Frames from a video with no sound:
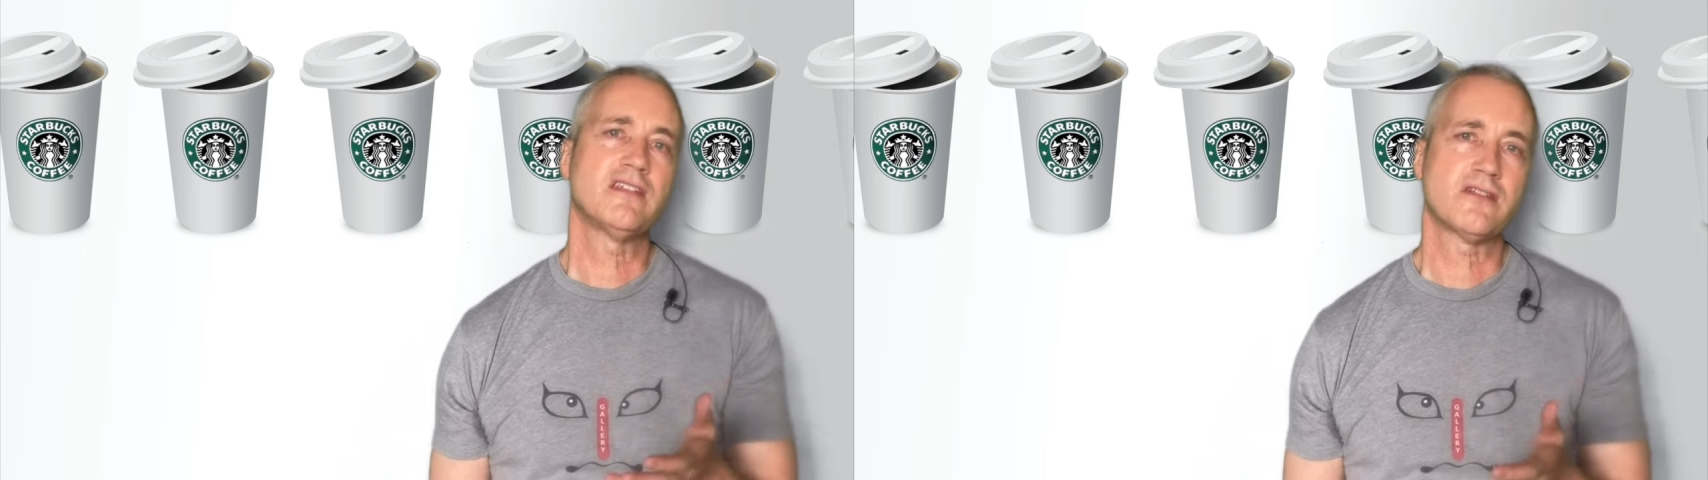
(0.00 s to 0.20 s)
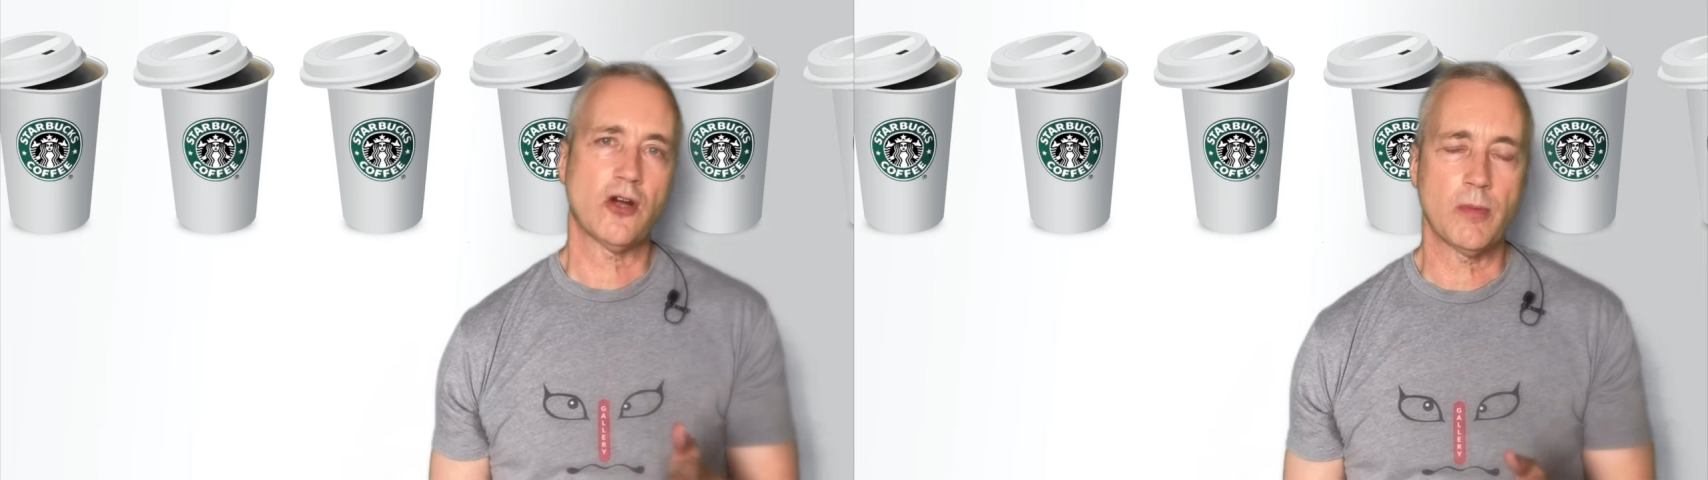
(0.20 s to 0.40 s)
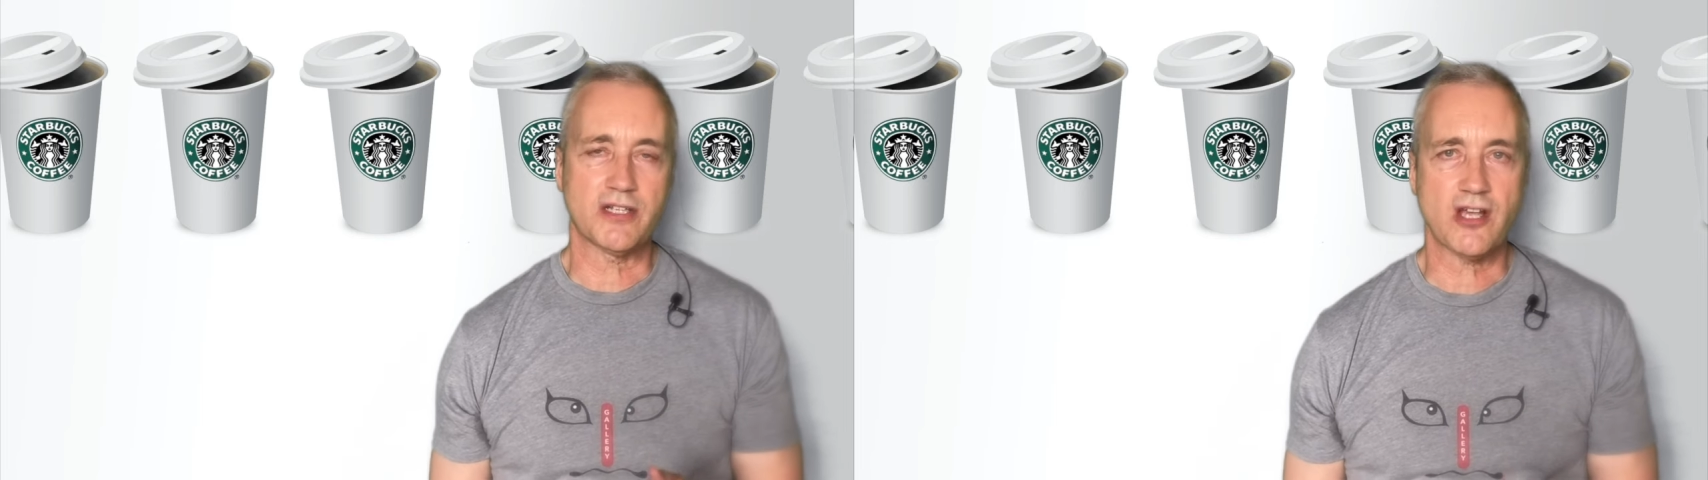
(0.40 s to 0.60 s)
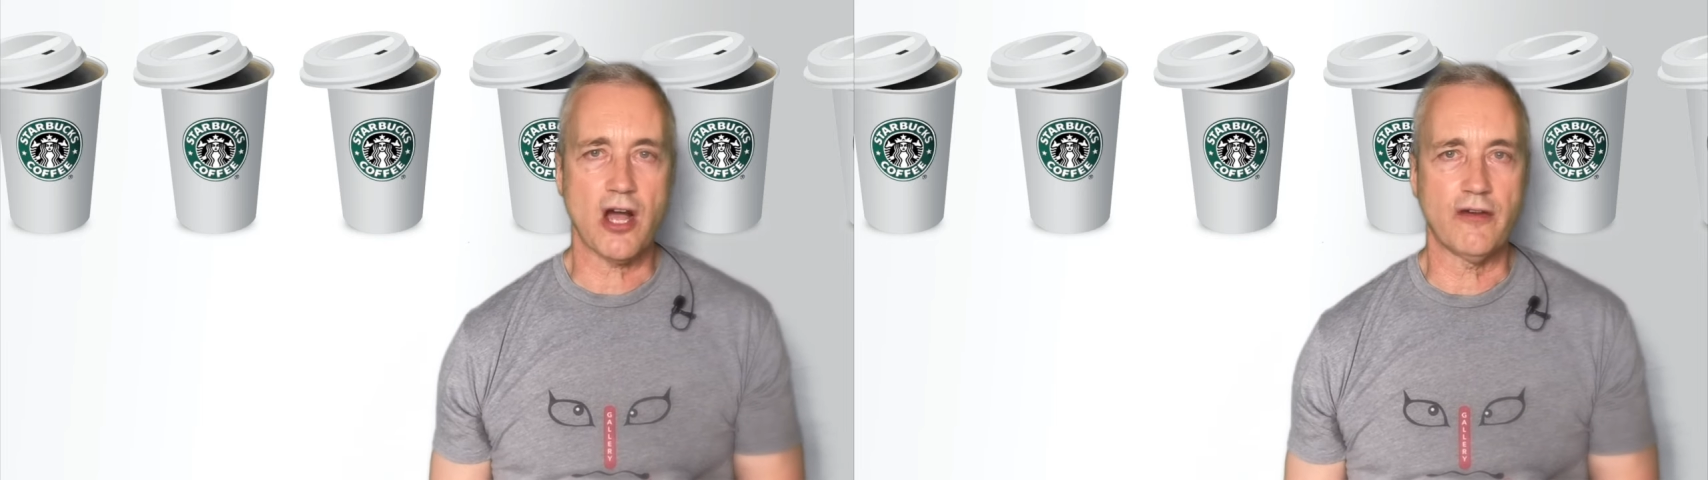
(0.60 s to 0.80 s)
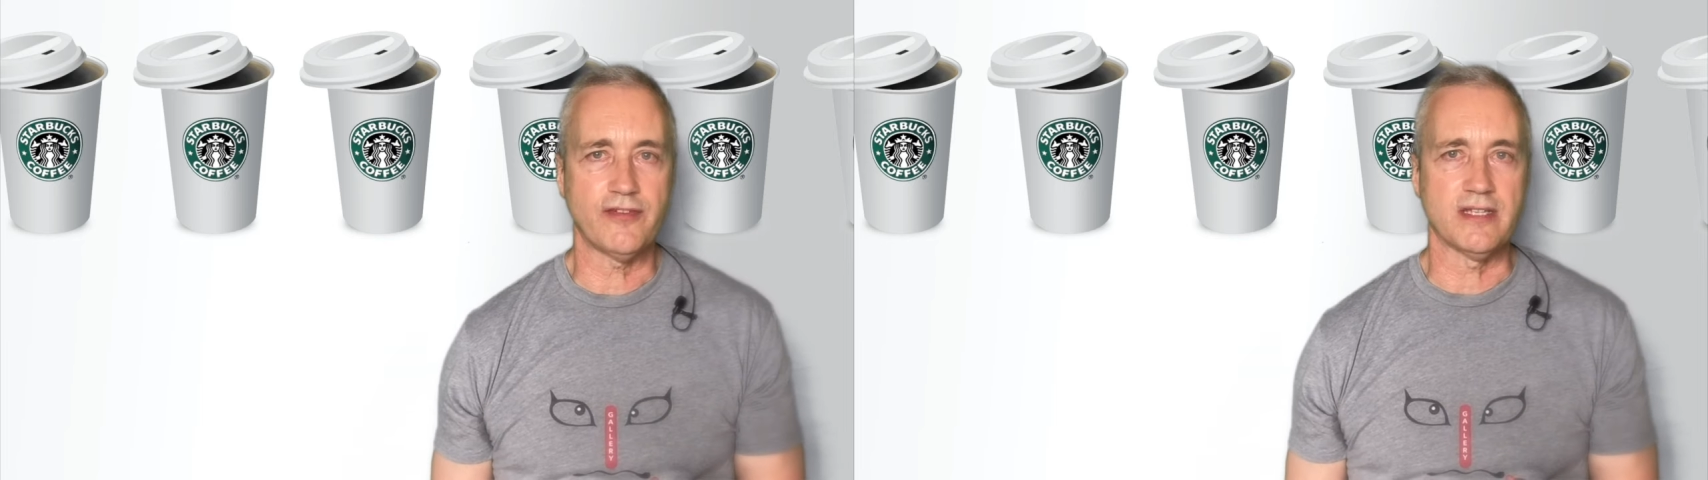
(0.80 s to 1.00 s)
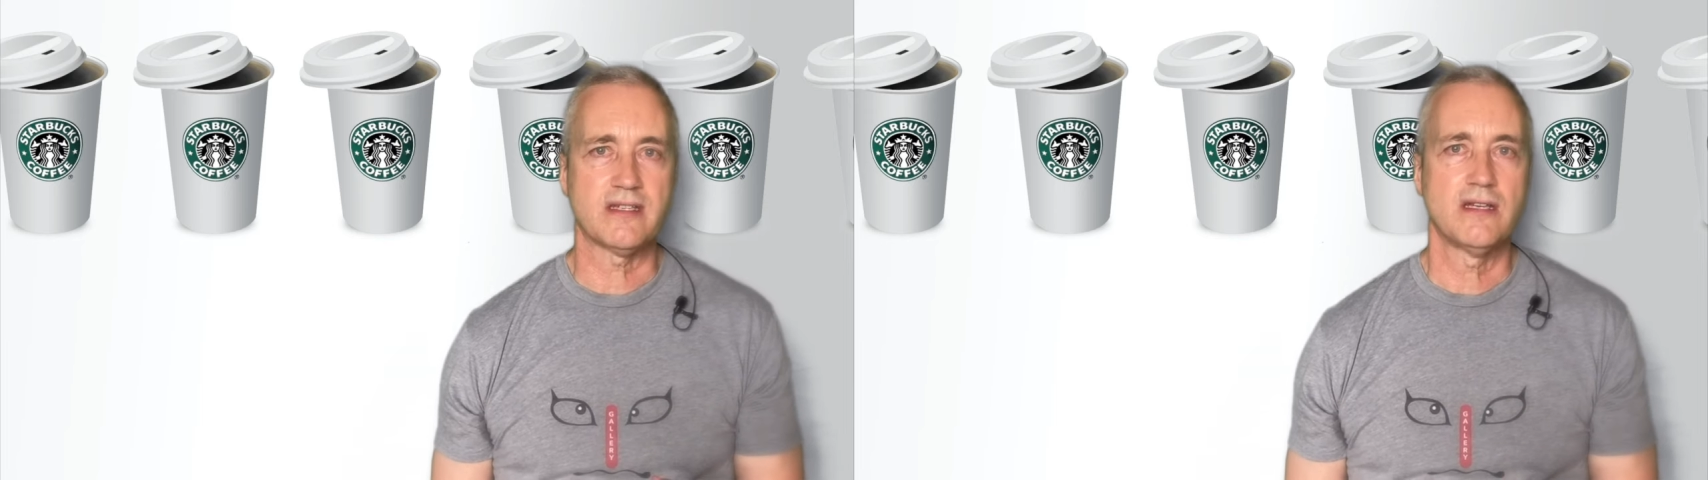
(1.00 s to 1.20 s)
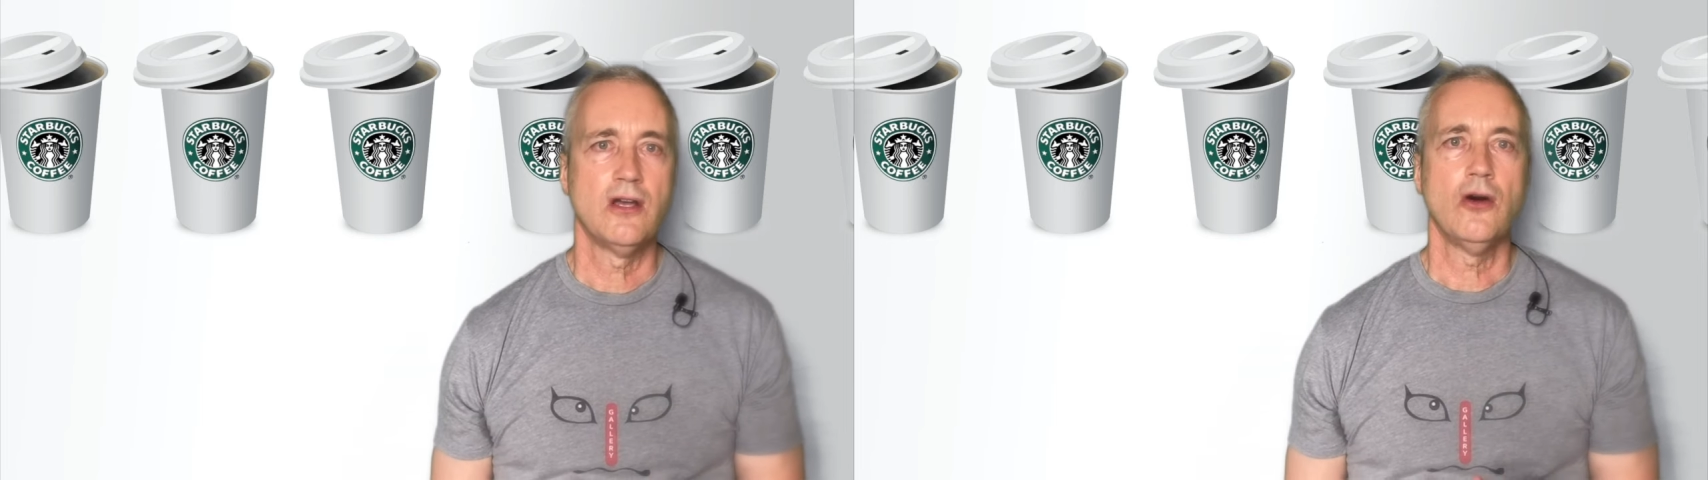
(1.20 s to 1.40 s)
Starbucks coffees